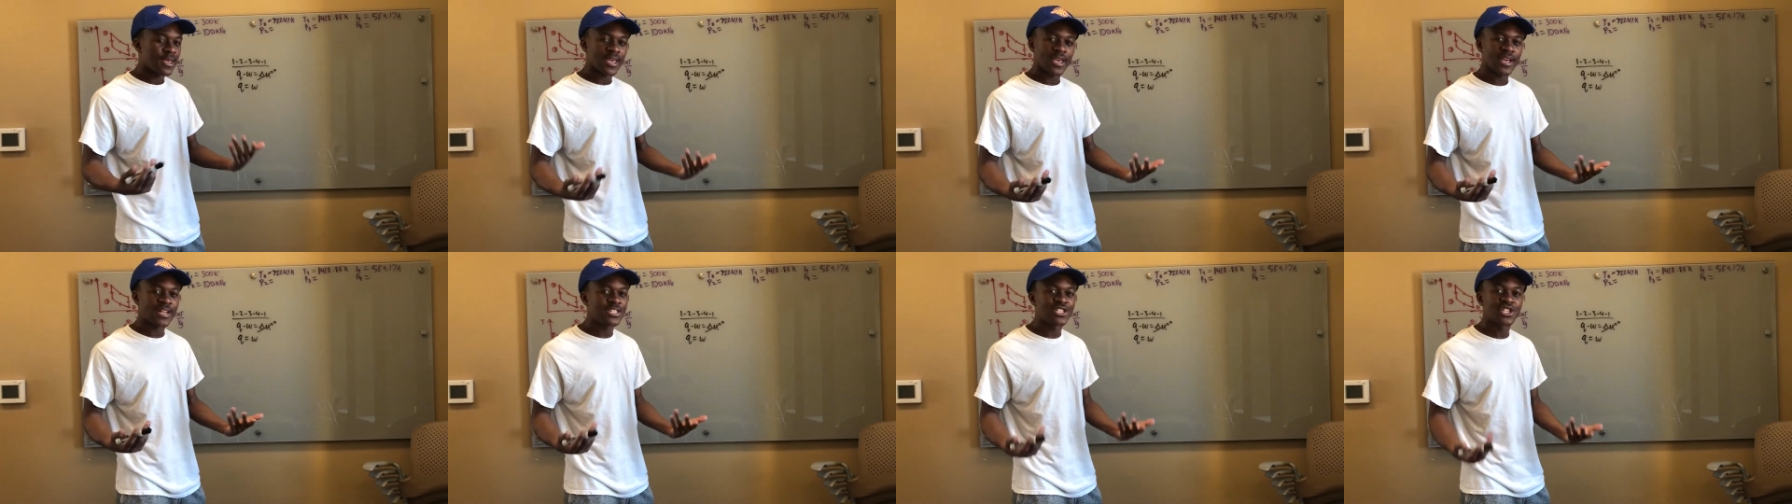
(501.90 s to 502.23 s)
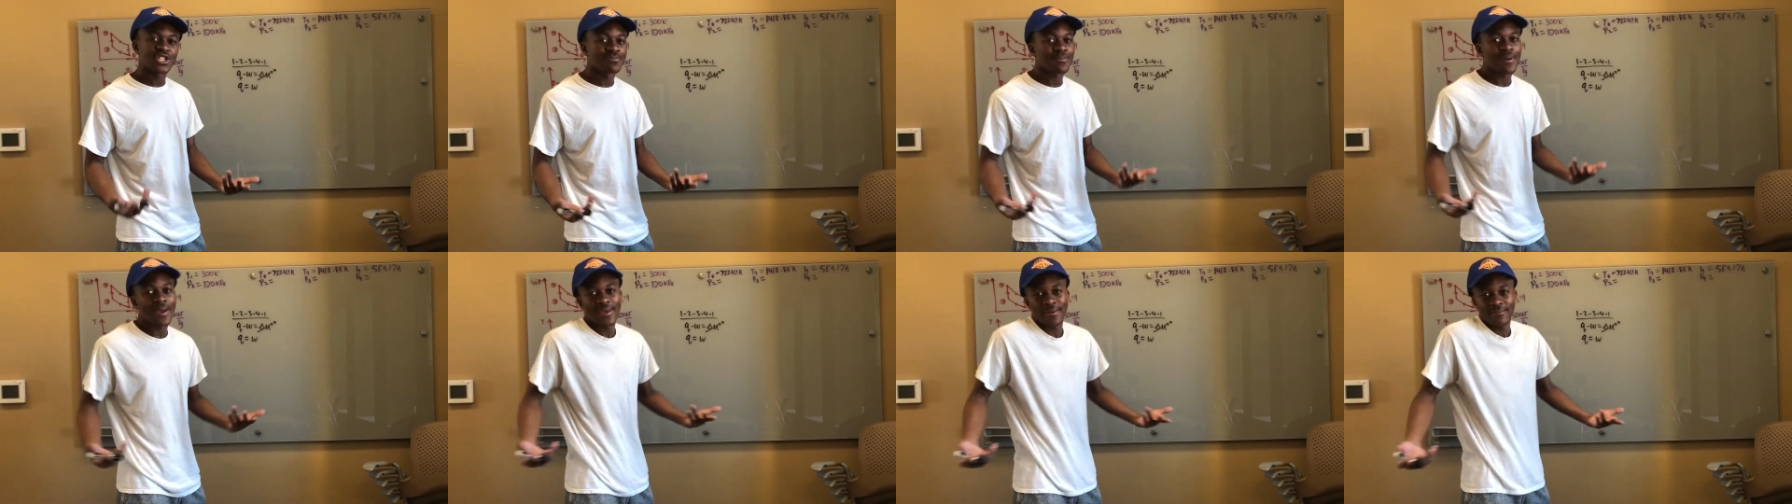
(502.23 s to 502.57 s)
It's
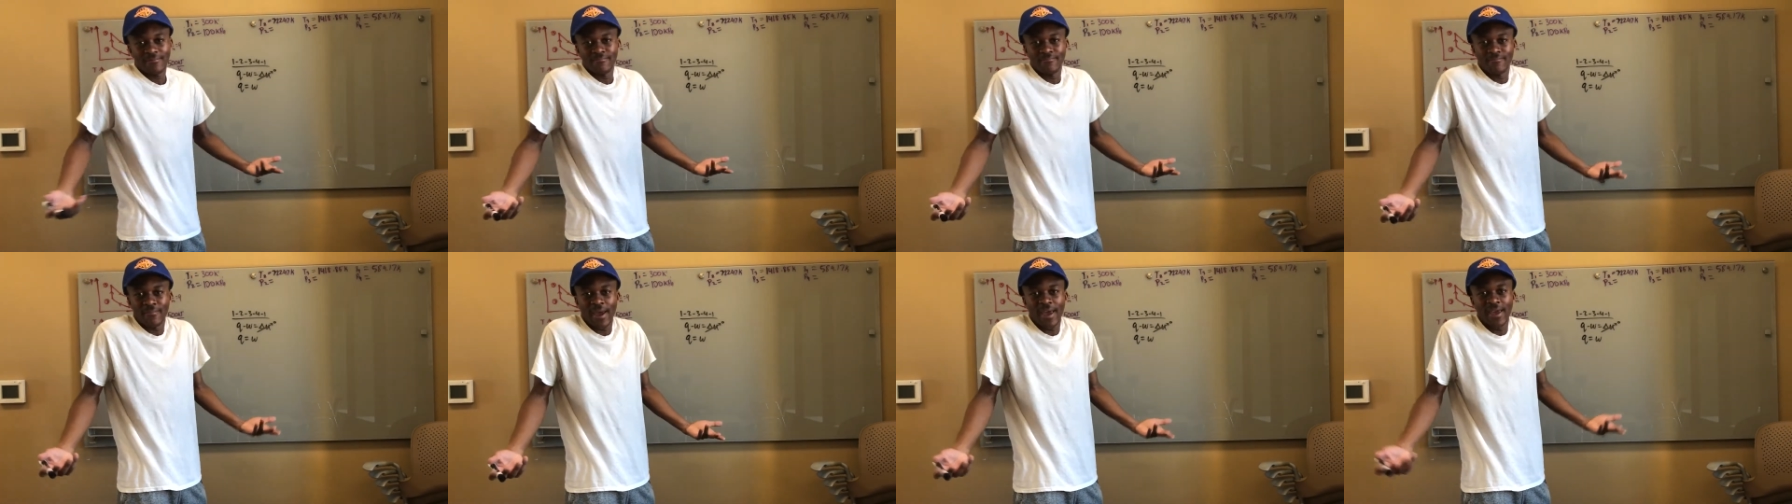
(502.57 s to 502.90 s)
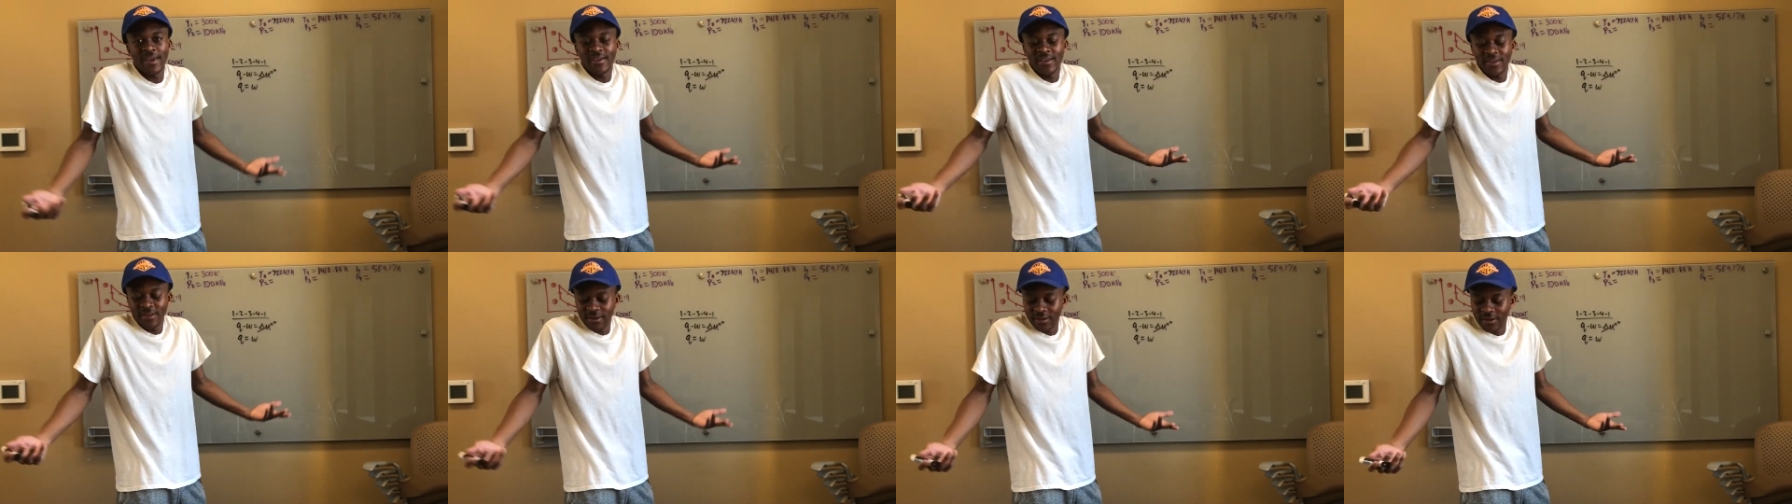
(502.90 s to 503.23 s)
just my
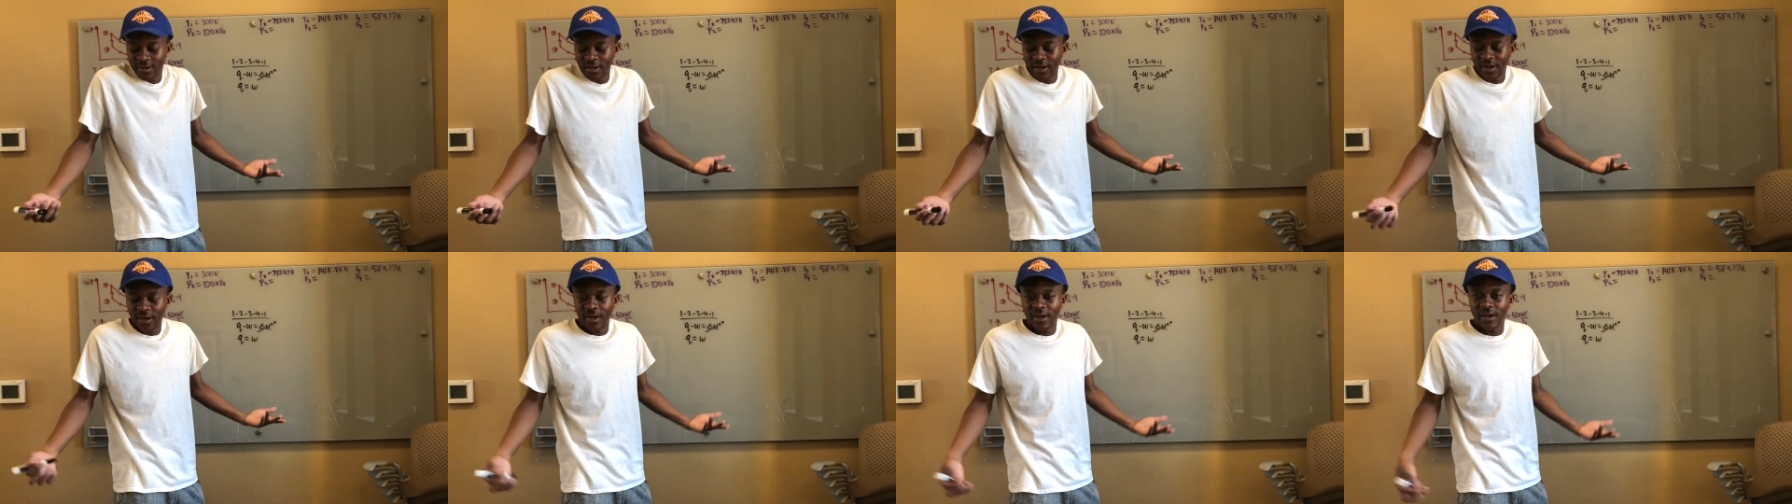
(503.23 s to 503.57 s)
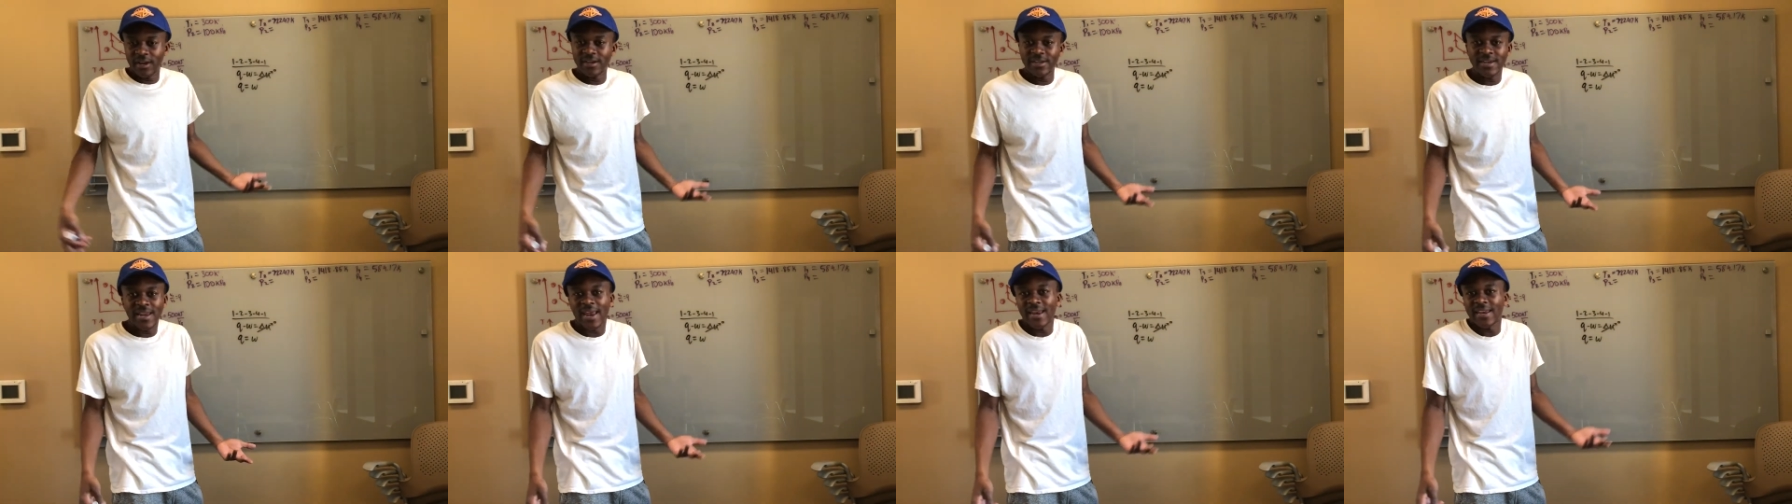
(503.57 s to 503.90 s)

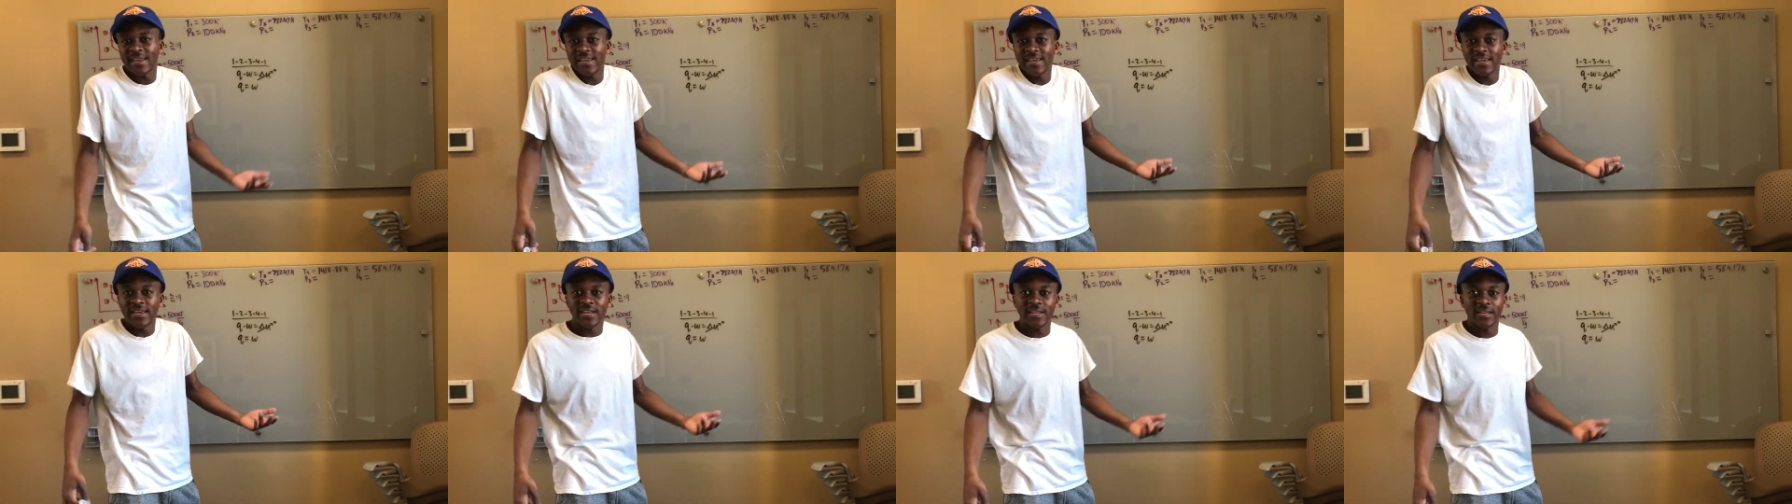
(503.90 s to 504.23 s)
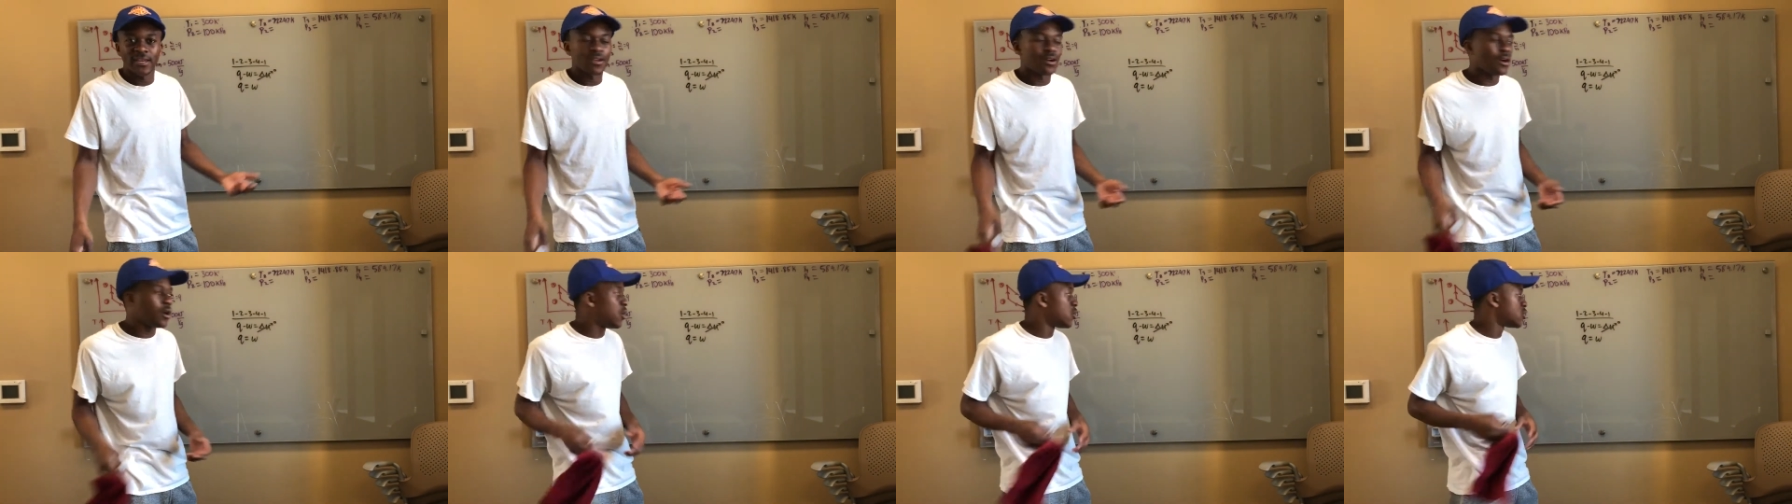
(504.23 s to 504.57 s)
net heat
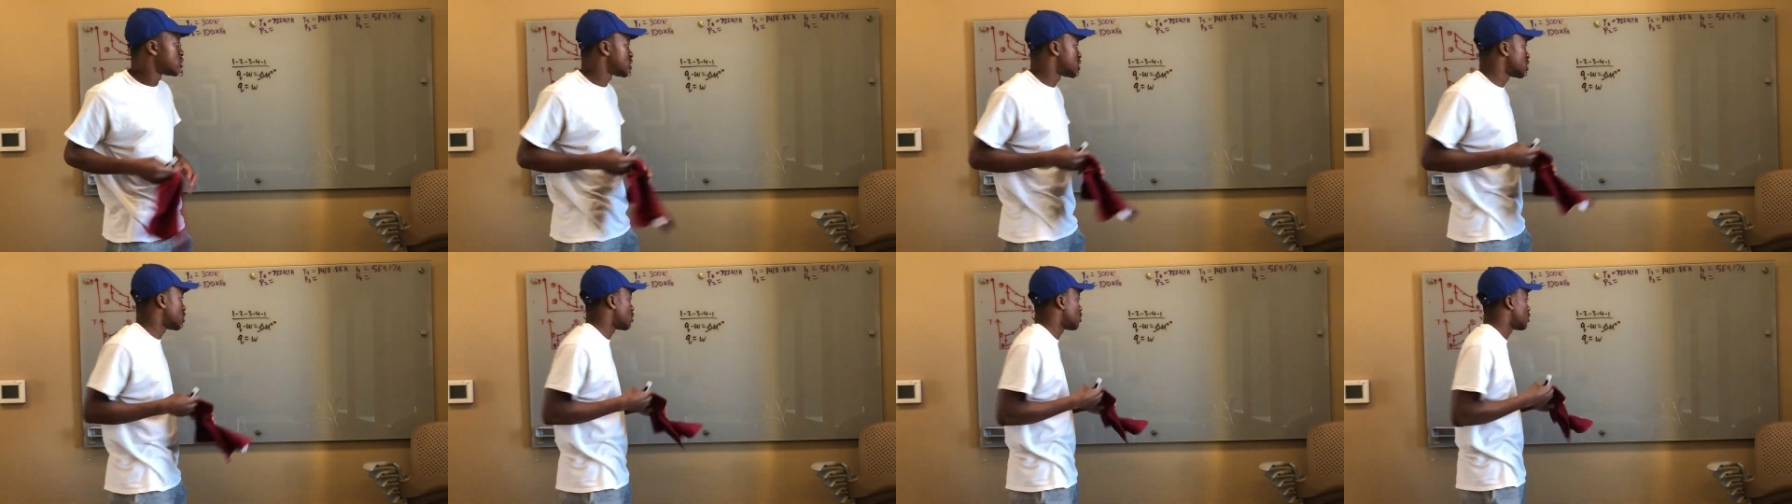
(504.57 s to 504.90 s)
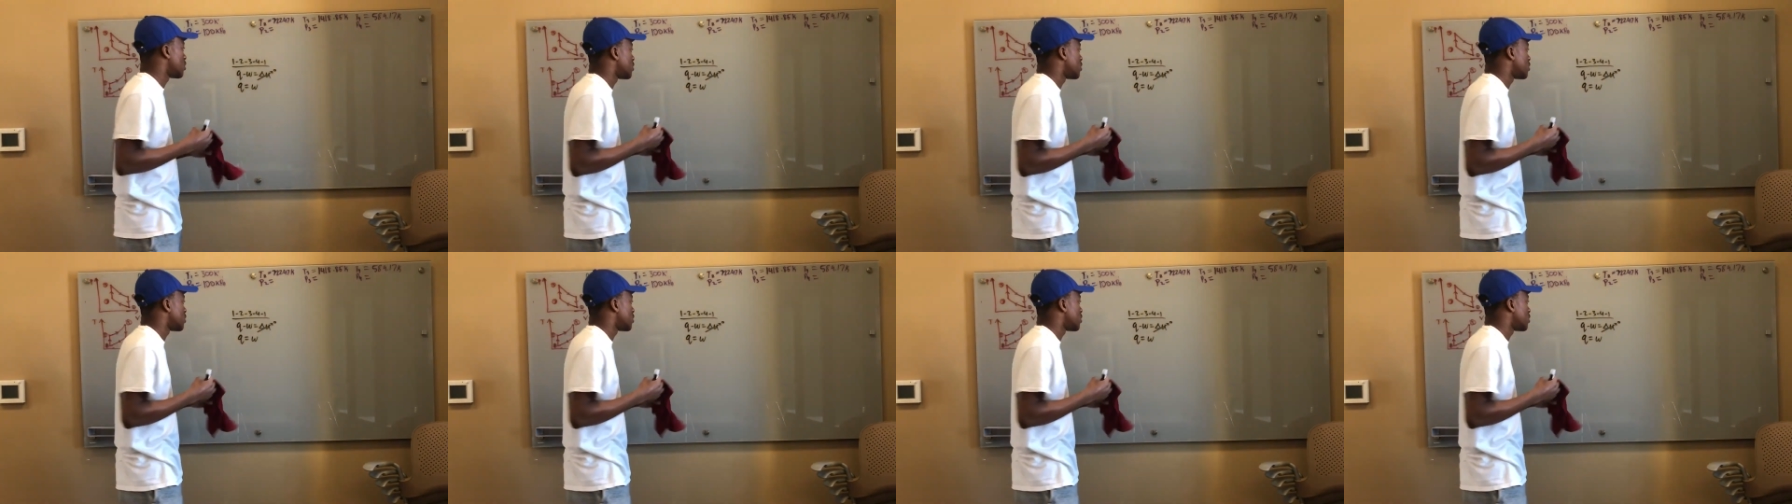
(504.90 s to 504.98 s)
also.